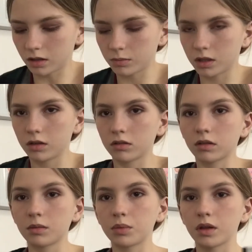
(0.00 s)
gonna use
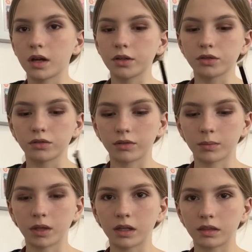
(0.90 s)
the blush from
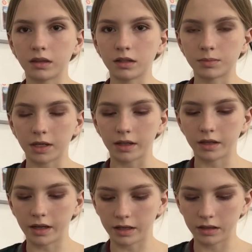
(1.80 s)
like this
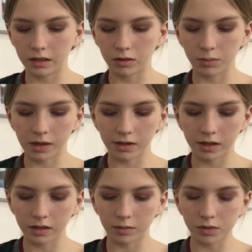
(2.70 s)
palette and the other
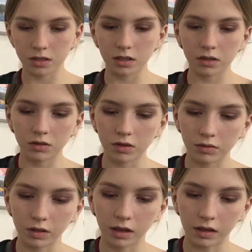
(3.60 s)
palette, and I'm just gonna do it
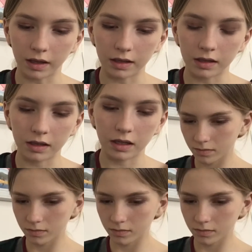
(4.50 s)
really lightly.